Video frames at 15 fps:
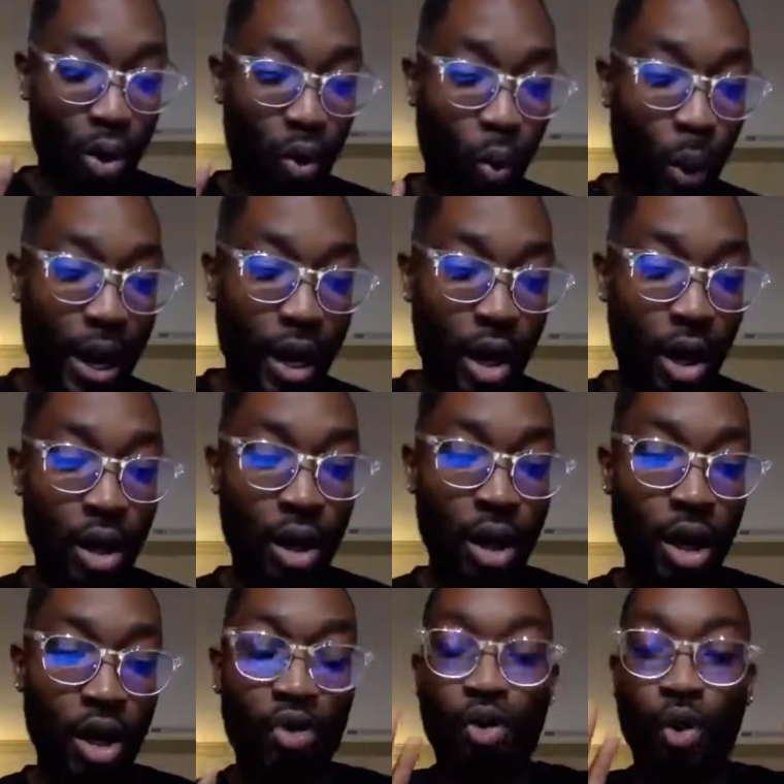or
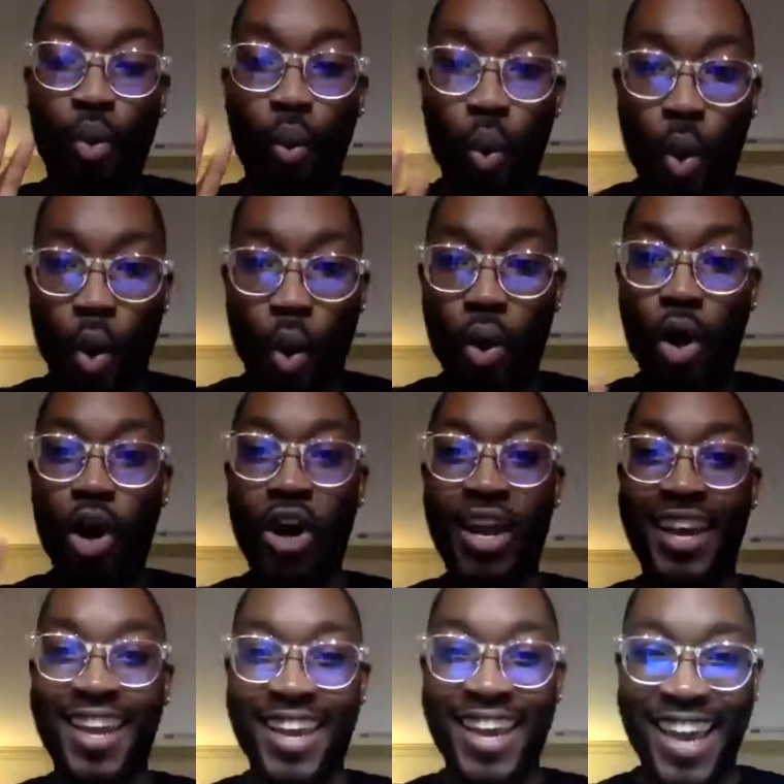where the
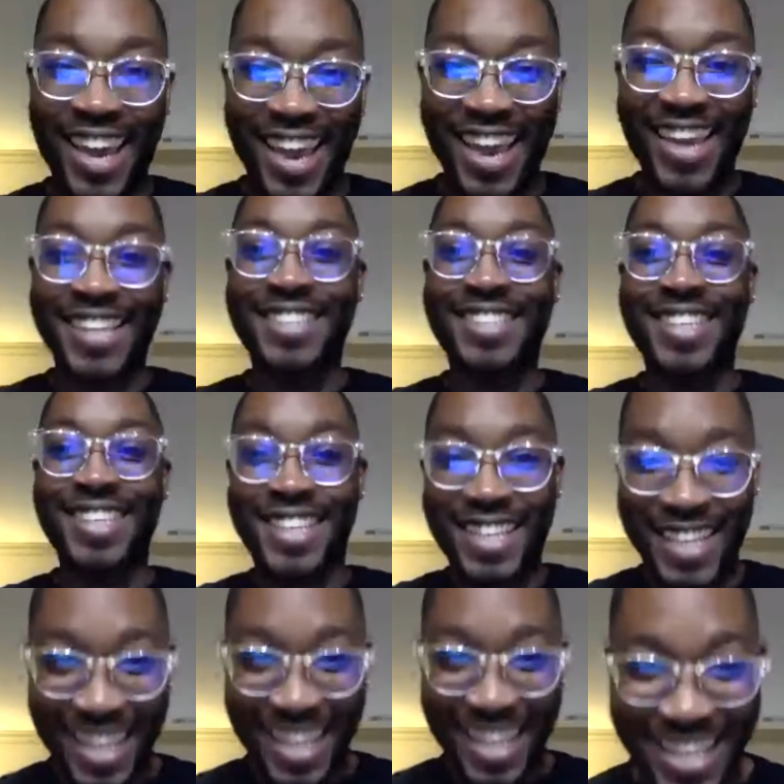war
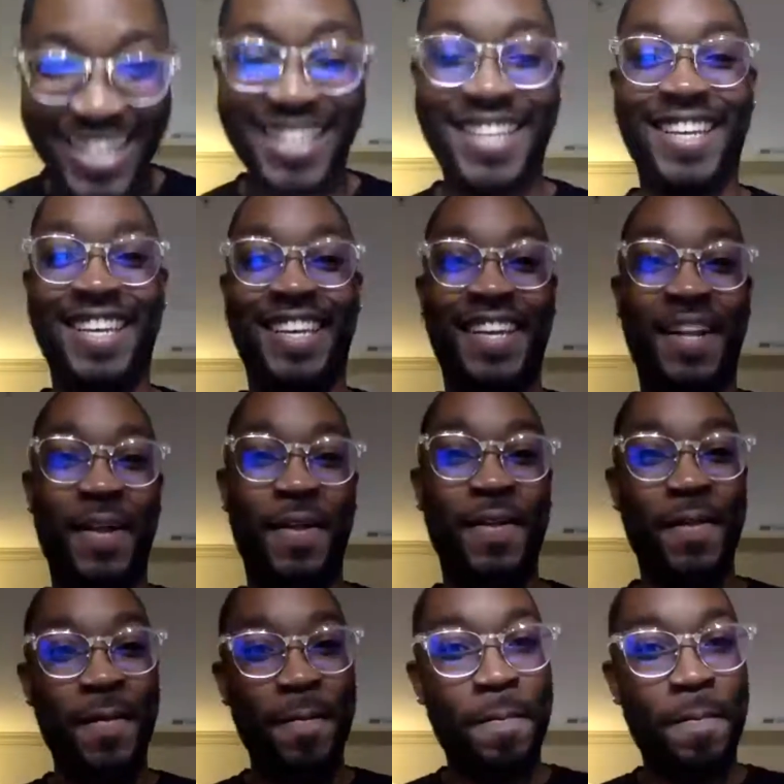has ended.